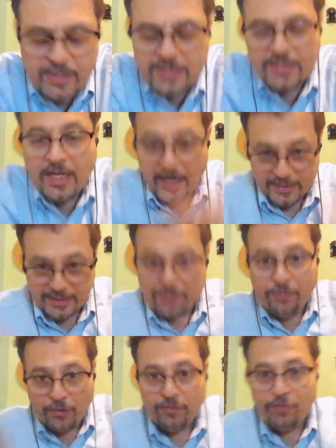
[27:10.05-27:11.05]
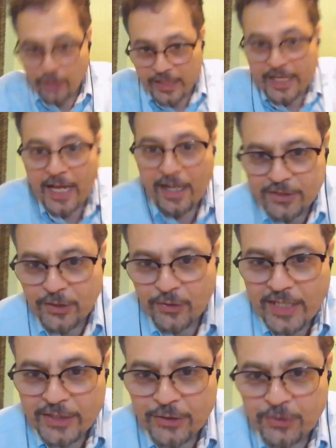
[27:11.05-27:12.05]
This guy is in full 40 cal
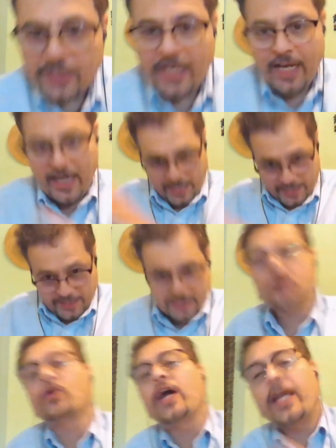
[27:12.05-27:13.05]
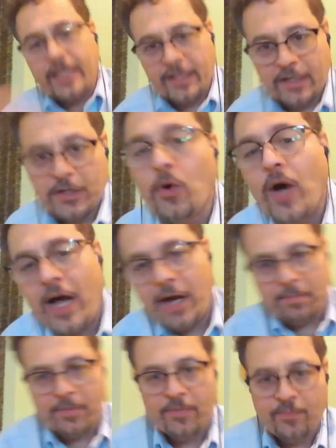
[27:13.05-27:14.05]
suit, as you say, and he's cranking a
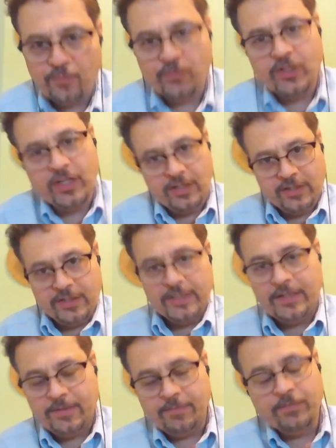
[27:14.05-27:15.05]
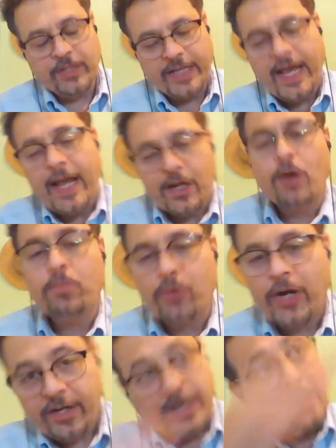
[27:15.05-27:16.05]
GOAB, uh, the gang
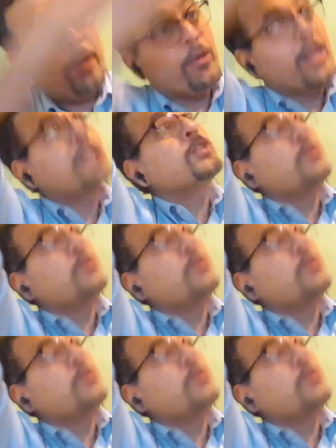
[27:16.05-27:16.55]
operated air brake